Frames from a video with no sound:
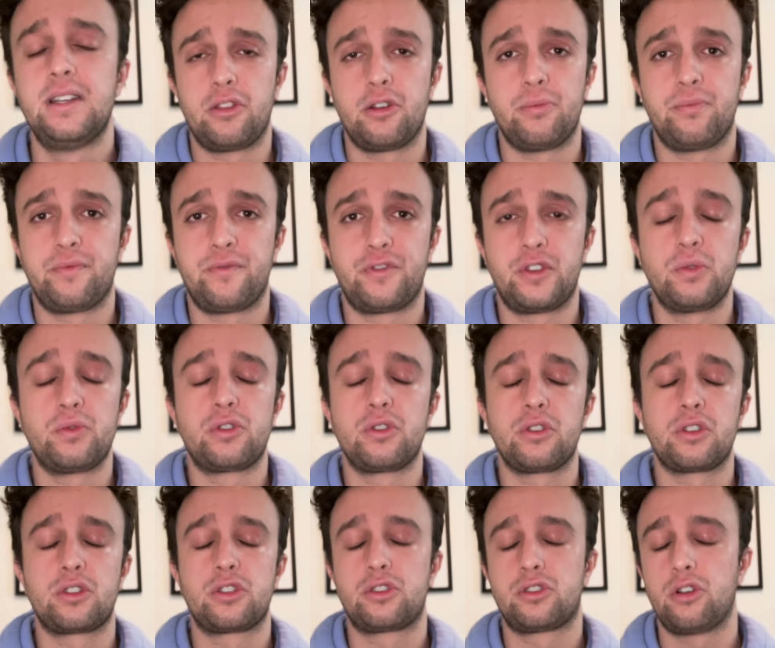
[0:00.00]
Their future
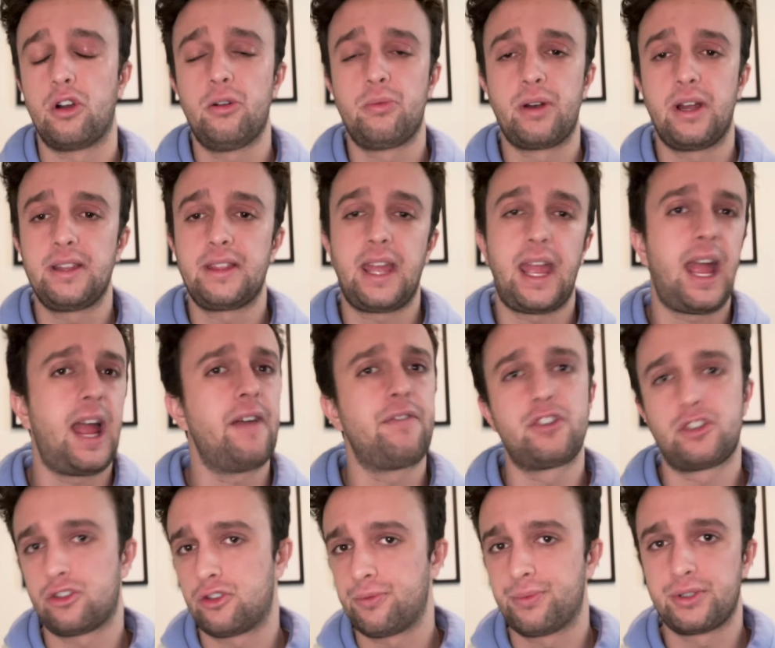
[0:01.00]
looks so bright. They have the
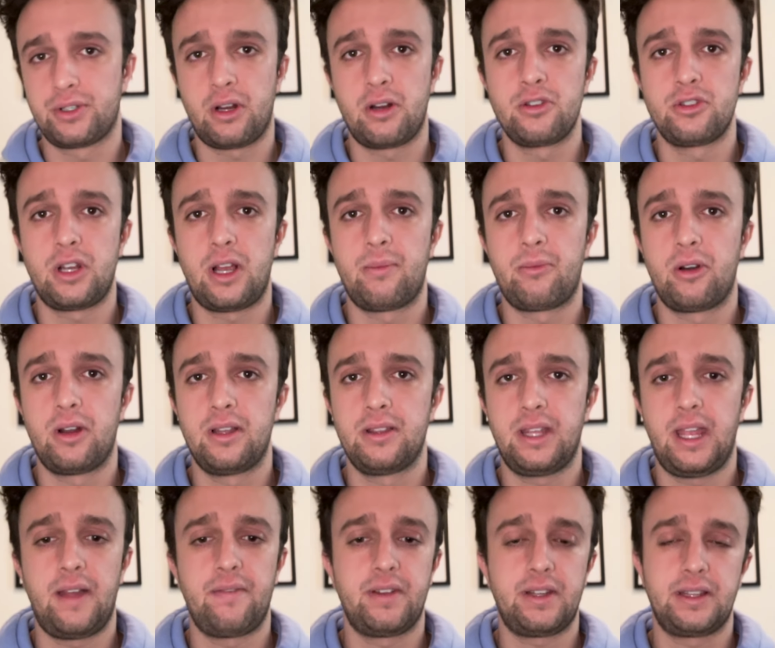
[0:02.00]
superstar in Ja Morant. They
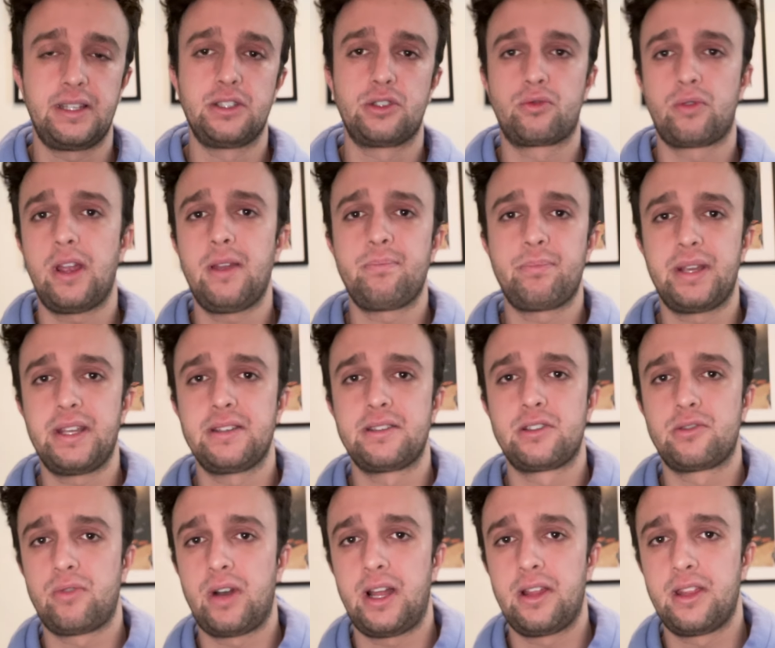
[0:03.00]
have, like, these great pieces
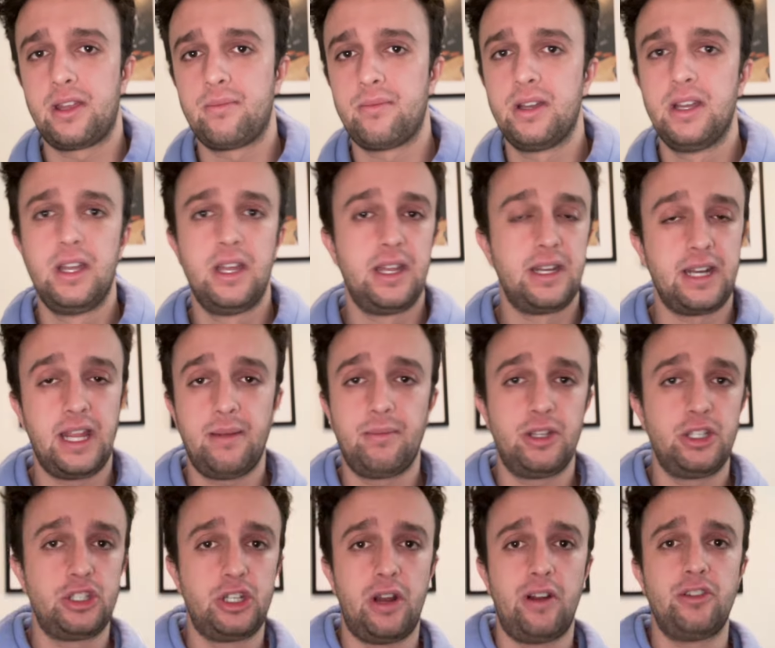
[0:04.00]
around them,
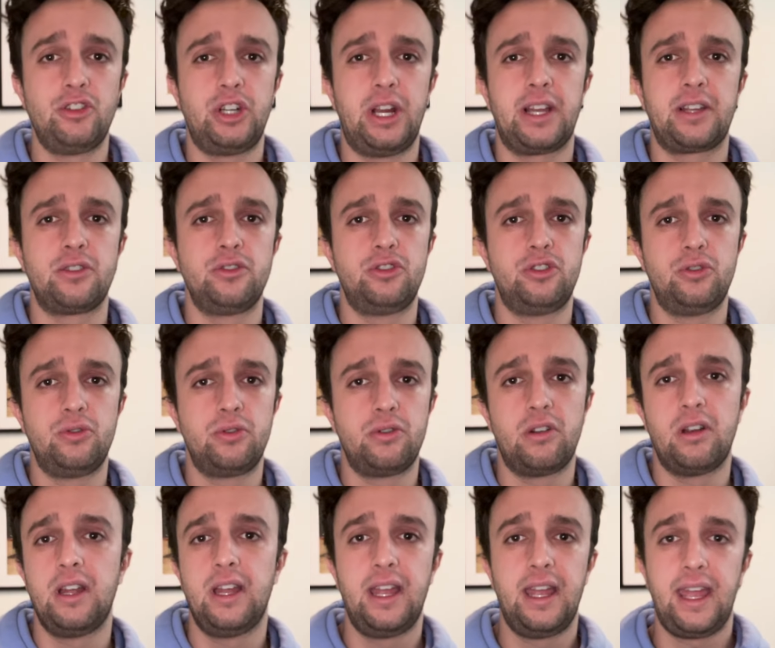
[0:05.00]
namely Jaren Jackson
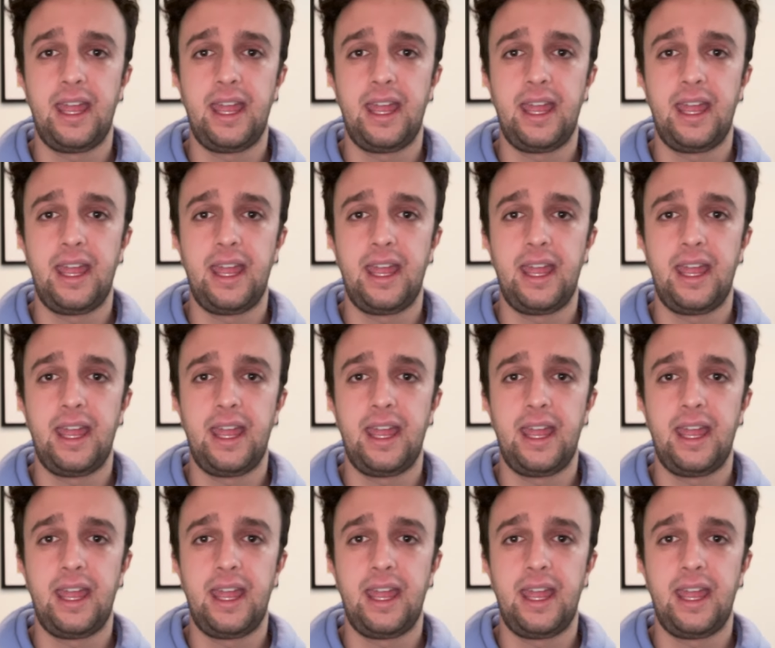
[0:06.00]
Jr.